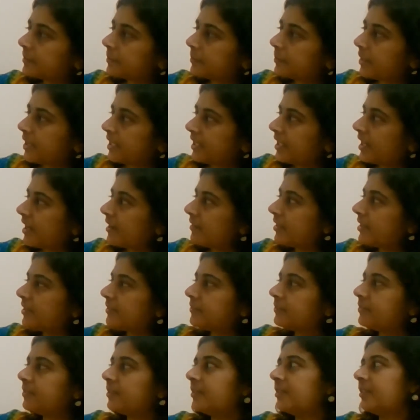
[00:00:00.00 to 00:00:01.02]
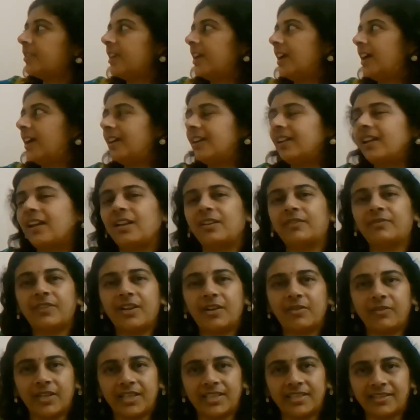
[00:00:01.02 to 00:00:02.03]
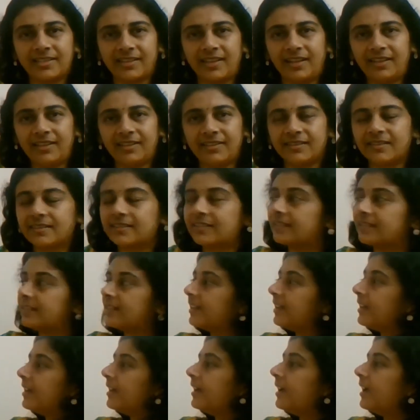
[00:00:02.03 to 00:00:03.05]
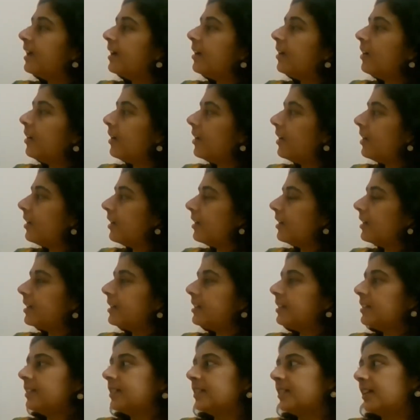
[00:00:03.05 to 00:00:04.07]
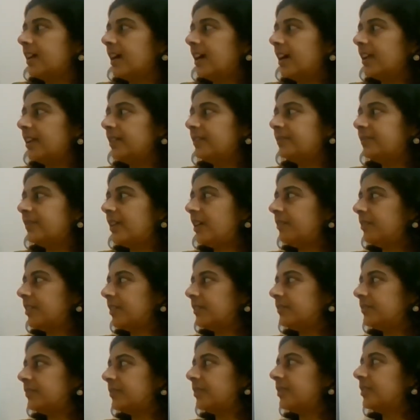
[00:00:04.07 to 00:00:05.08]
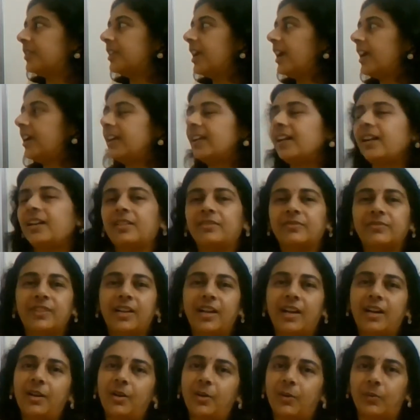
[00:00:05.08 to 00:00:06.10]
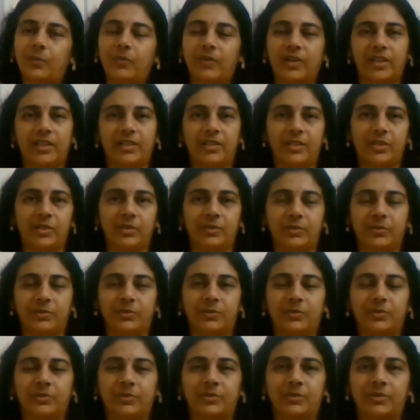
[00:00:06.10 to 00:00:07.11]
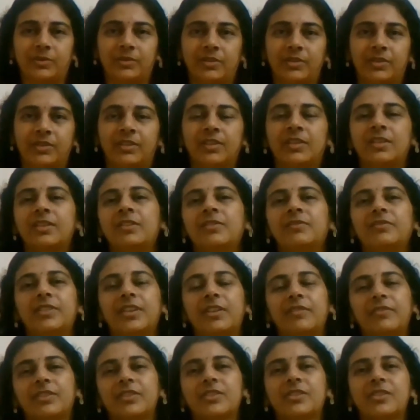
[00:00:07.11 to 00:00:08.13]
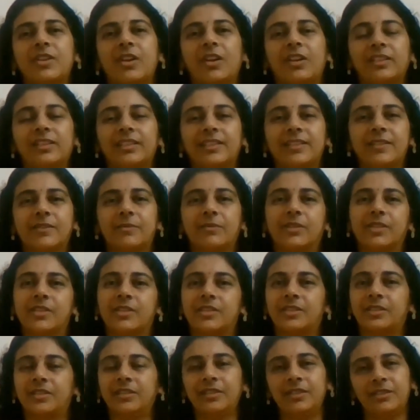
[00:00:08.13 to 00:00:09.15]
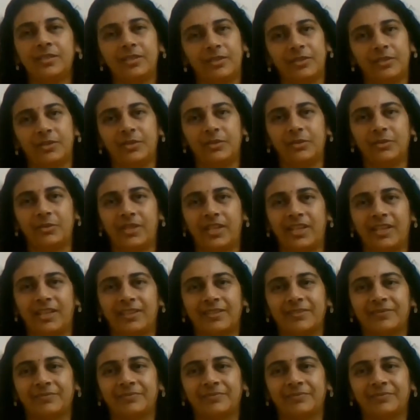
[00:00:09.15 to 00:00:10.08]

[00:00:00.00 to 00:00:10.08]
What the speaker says: beta 1,4 and alpha 1,6, or alpha 1,4 and alpha 1,2. We have to solve this question today.